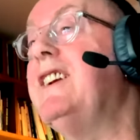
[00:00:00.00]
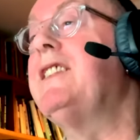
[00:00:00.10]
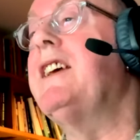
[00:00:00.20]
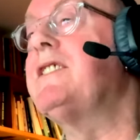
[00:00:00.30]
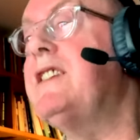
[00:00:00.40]
know,
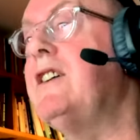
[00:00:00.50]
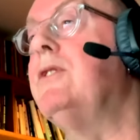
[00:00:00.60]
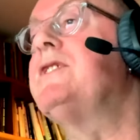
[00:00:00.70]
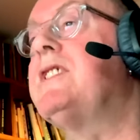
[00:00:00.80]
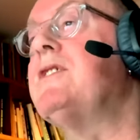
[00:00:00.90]
that
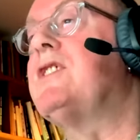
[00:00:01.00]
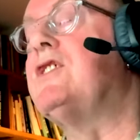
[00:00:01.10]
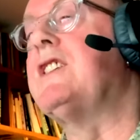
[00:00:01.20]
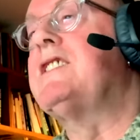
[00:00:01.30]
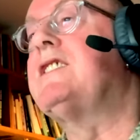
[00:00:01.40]
also
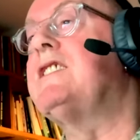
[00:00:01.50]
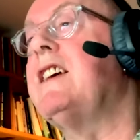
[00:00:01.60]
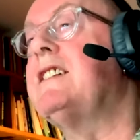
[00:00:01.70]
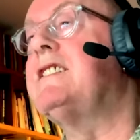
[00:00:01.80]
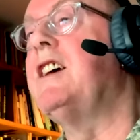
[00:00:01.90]
suggests
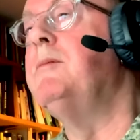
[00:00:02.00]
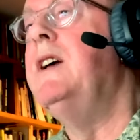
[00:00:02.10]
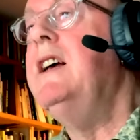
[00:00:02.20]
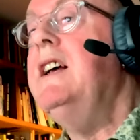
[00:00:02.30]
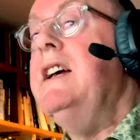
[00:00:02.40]
that
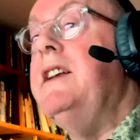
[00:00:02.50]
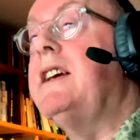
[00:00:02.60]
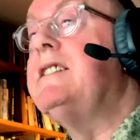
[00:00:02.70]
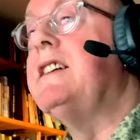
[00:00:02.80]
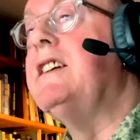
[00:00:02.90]

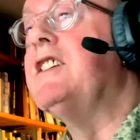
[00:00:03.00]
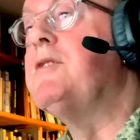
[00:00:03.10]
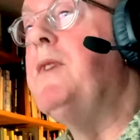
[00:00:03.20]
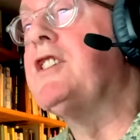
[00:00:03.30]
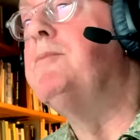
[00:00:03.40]
nicotine
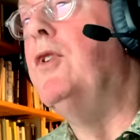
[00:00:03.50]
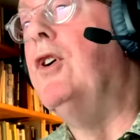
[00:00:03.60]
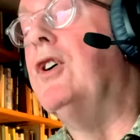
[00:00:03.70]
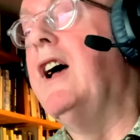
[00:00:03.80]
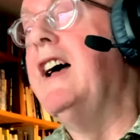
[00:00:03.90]
is much
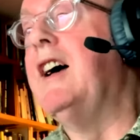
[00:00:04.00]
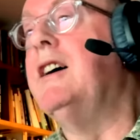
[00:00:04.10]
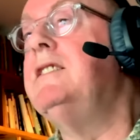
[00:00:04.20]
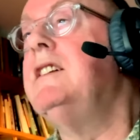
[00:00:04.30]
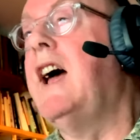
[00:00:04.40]

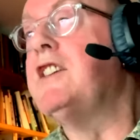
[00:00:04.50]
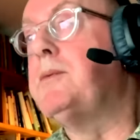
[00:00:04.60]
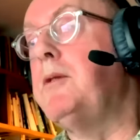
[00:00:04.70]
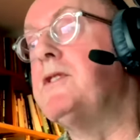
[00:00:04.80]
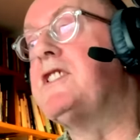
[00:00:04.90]
more, as
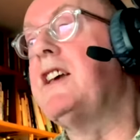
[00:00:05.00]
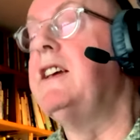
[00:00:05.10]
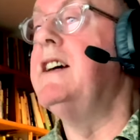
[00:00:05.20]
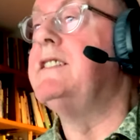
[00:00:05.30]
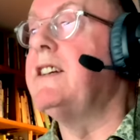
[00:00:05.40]
we would
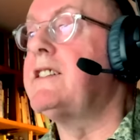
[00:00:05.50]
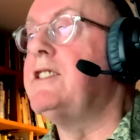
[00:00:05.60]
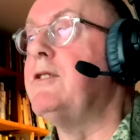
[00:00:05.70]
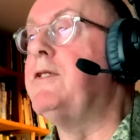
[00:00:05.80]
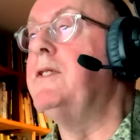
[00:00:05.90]
say,
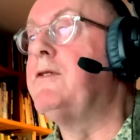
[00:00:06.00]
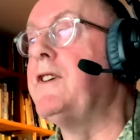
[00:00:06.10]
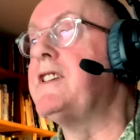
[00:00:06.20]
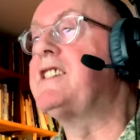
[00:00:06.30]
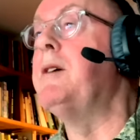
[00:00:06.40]
addictive
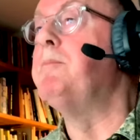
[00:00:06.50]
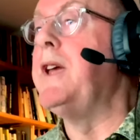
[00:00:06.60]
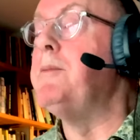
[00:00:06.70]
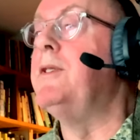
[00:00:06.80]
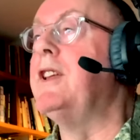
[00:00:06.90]
for some
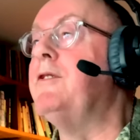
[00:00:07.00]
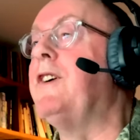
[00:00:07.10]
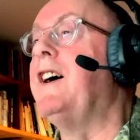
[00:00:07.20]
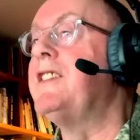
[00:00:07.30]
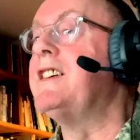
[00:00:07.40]
people and
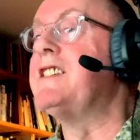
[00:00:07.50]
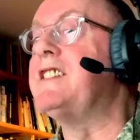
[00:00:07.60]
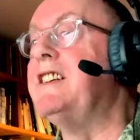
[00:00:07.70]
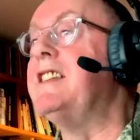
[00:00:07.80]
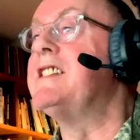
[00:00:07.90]
for others,
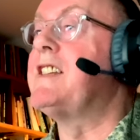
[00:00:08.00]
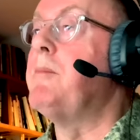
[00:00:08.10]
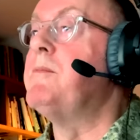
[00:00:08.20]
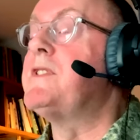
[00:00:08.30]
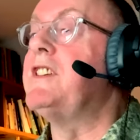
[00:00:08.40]
and in
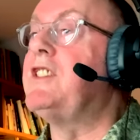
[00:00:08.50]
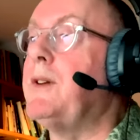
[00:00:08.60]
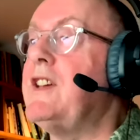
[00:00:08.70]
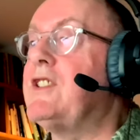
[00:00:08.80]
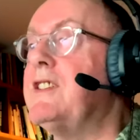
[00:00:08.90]
some
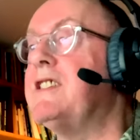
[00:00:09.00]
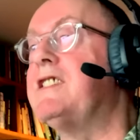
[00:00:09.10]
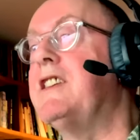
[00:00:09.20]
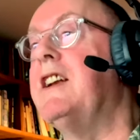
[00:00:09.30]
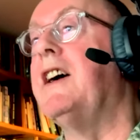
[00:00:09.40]

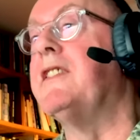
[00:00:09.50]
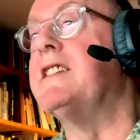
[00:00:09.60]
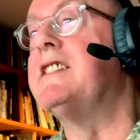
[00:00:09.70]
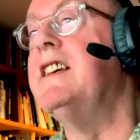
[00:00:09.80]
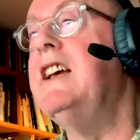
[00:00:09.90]
situations than
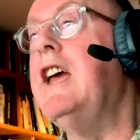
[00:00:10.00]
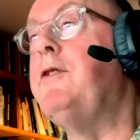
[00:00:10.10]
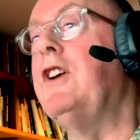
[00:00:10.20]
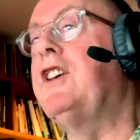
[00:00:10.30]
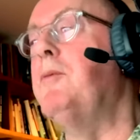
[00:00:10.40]
others.
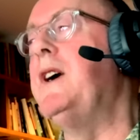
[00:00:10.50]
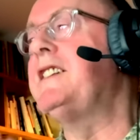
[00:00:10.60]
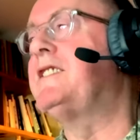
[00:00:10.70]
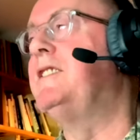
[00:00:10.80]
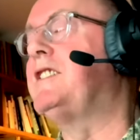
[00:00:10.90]
If you look at
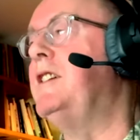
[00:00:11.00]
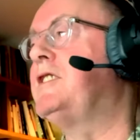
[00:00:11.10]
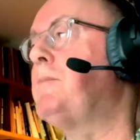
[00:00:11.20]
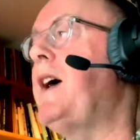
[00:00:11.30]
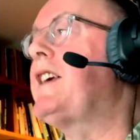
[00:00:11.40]
where
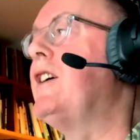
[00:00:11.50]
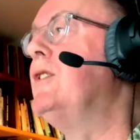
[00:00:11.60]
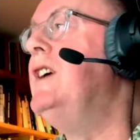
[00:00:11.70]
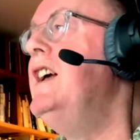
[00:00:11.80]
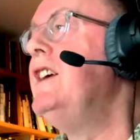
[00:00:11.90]

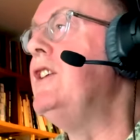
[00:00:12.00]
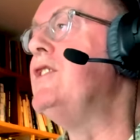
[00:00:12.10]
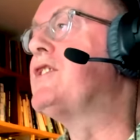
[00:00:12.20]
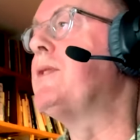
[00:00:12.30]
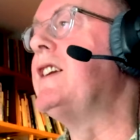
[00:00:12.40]
tobacco
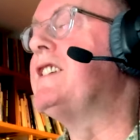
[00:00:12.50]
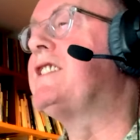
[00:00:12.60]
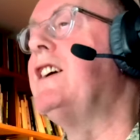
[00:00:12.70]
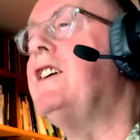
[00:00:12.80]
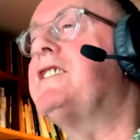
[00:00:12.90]
use really
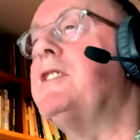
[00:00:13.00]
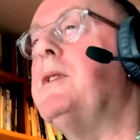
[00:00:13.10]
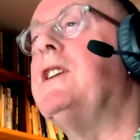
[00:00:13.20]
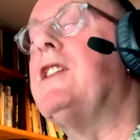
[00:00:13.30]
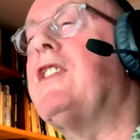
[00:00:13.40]
started,
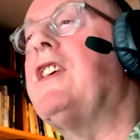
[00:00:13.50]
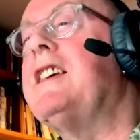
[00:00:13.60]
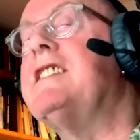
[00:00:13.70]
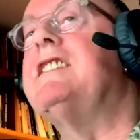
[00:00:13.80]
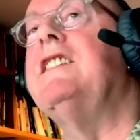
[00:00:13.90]
one of the
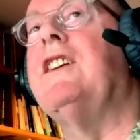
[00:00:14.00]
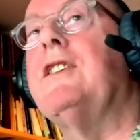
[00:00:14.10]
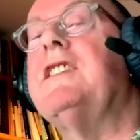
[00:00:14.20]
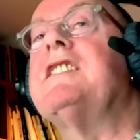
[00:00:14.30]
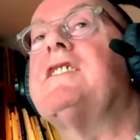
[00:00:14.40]
things, you know,
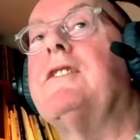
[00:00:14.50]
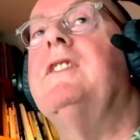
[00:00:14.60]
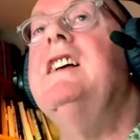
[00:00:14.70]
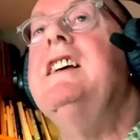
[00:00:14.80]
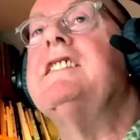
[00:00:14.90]
in the sort of
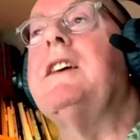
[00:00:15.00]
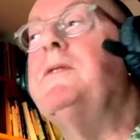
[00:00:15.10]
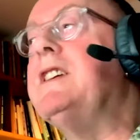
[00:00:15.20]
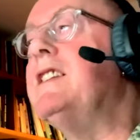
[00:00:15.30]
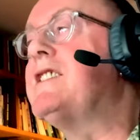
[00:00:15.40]

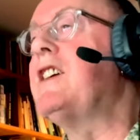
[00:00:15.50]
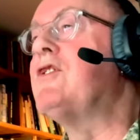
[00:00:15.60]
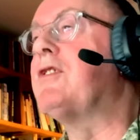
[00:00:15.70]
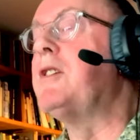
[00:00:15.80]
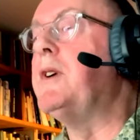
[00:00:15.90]
17th
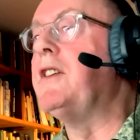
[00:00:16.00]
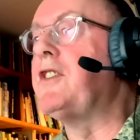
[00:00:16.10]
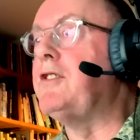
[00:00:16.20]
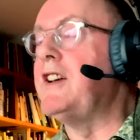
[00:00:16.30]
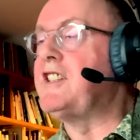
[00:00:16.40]
century, one of
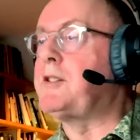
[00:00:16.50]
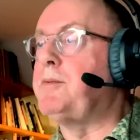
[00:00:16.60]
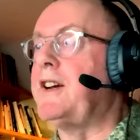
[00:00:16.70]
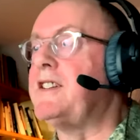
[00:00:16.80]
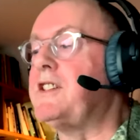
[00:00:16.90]
the great
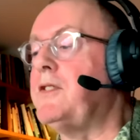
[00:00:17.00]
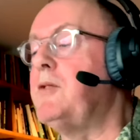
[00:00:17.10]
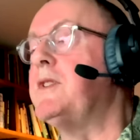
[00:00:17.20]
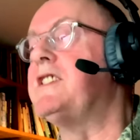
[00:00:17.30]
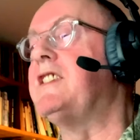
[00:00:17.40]
spreaders of
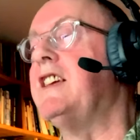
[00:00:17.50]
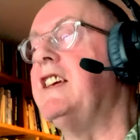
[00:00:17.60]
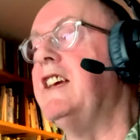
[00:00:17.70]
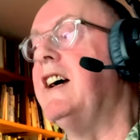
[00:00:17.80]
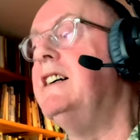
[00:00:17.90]
it was
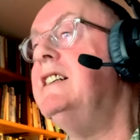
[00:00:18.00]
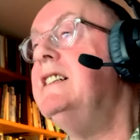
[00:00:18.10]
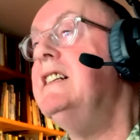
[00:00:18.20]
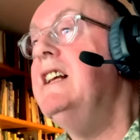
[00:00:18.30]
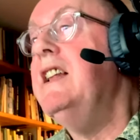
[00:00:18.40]
the
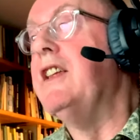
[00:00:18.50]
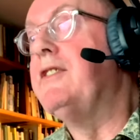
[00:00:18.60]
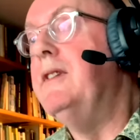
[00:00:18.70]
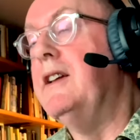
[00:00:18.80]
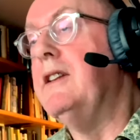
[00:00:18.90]

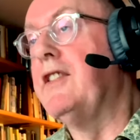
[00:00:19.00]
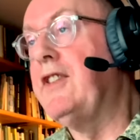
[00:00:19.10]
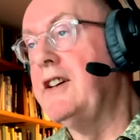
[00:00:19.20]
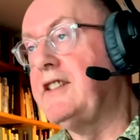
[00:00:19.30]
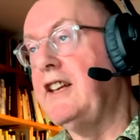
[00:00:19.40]

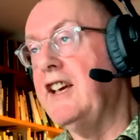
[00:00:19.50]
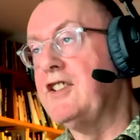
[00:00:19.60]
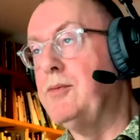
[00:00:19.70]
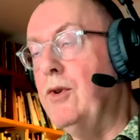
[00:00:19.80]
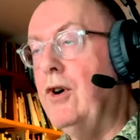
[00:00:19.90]
30
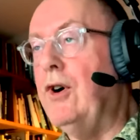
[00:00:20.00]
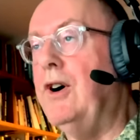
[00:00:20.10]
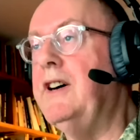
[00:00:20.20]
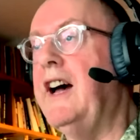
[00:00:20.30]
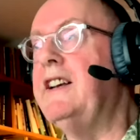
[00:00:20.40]
Years'
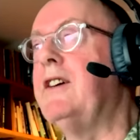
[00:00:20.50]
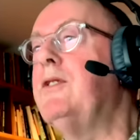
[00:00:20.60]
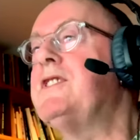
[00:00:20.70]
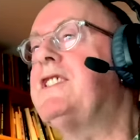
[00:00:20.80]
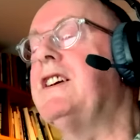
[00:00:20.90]
War. And I
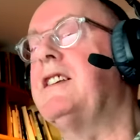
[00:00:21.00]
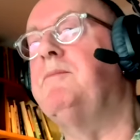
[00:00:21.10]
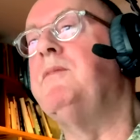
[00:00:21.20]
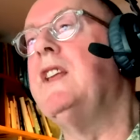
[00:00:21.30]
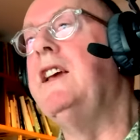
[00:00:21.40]
always think,
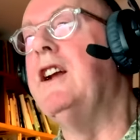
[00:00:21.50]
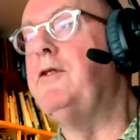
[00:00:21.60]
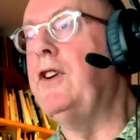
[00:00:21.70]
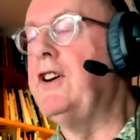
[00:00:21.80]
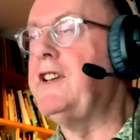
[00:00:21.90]
you know,
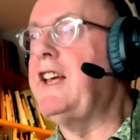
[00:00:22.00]
if you look at the